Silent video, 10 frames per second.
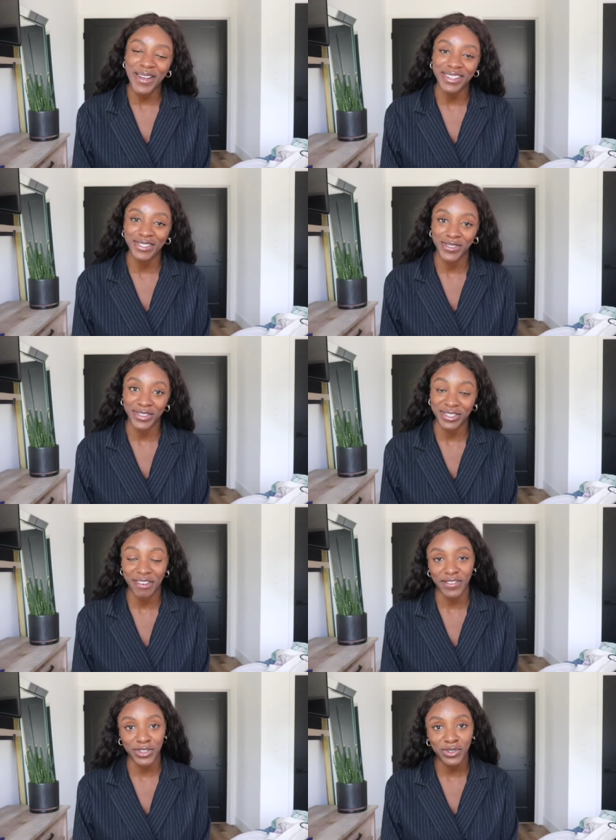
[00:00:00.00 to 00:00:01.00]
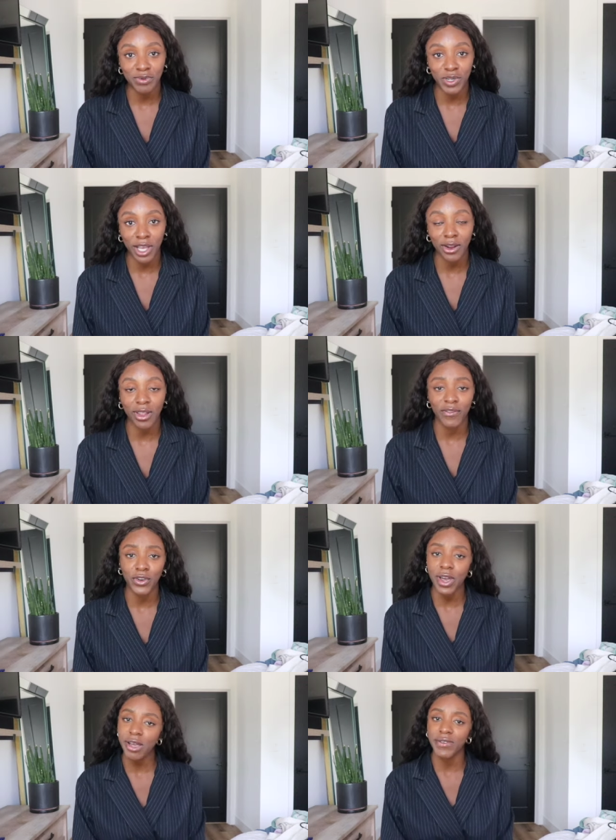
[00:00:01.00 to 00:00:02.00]
back to the Career Savage YouTube channel. If
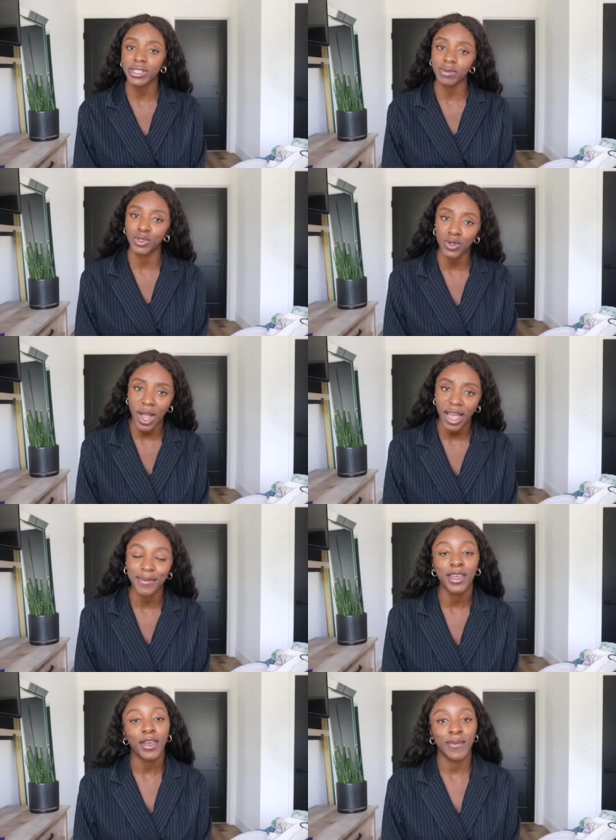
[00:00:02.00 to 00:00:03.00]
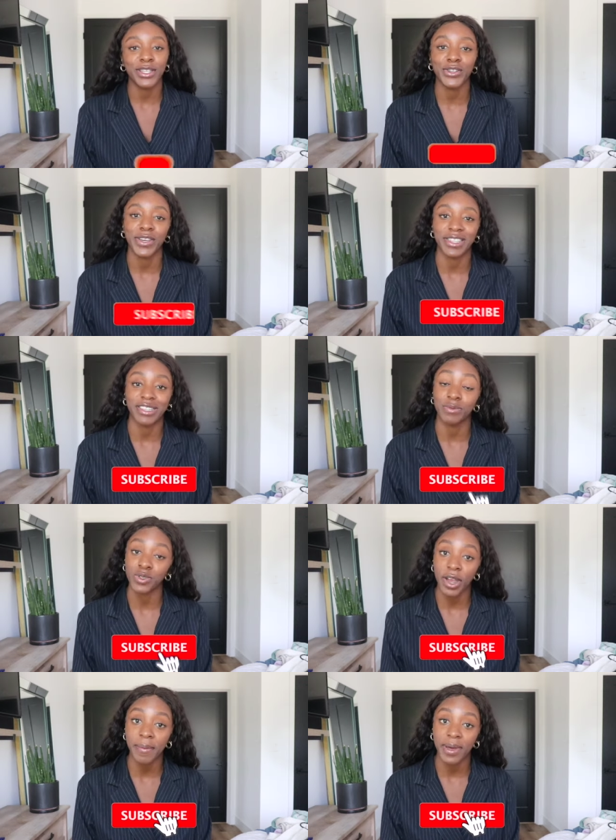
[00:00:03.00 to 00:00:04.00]
you're not already subscribed, make sure you hit that
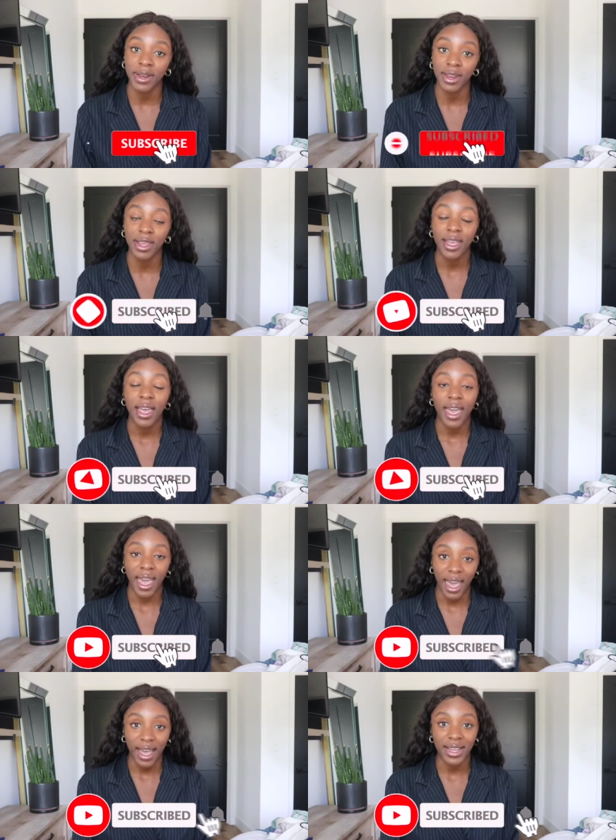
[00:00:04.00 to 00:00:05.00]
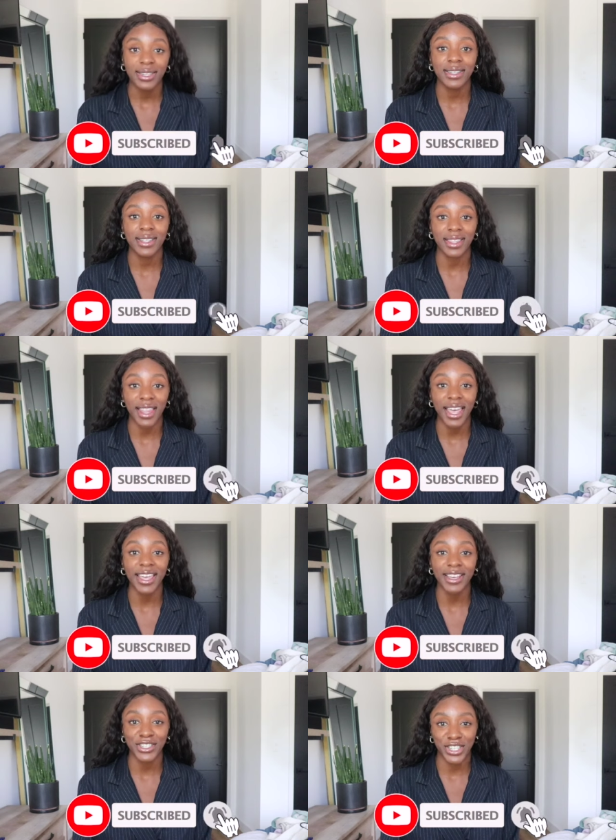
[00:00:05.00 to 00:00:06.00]
subscribe button and
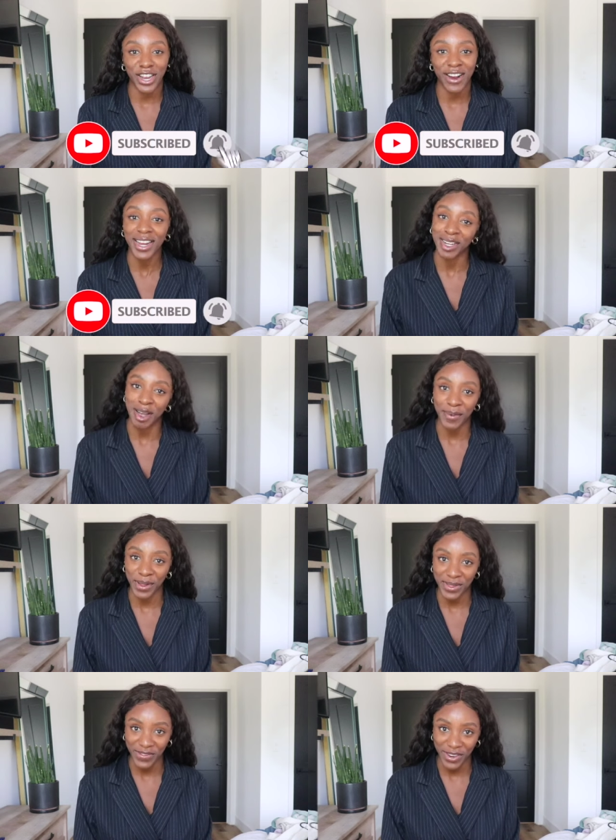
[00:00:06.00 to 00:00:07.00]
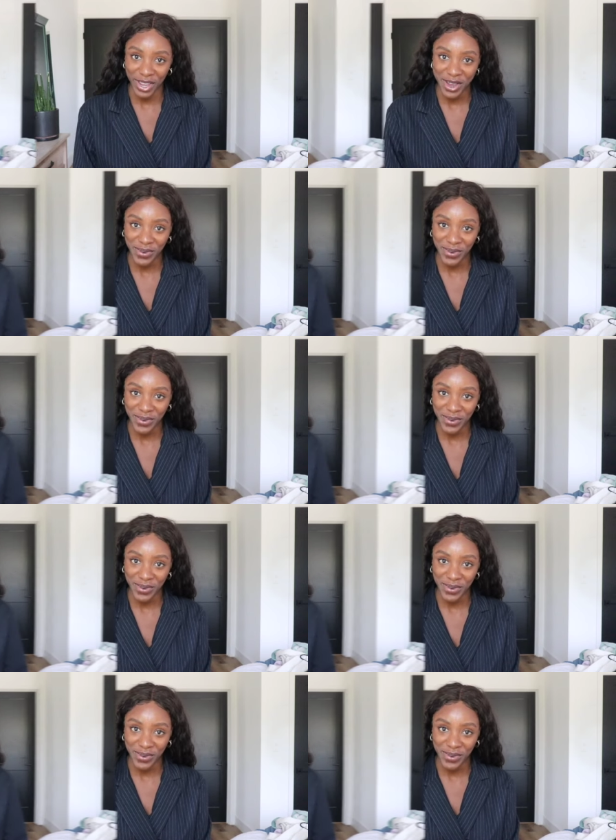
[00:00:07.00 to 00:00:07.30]
like, share, and comment on this video.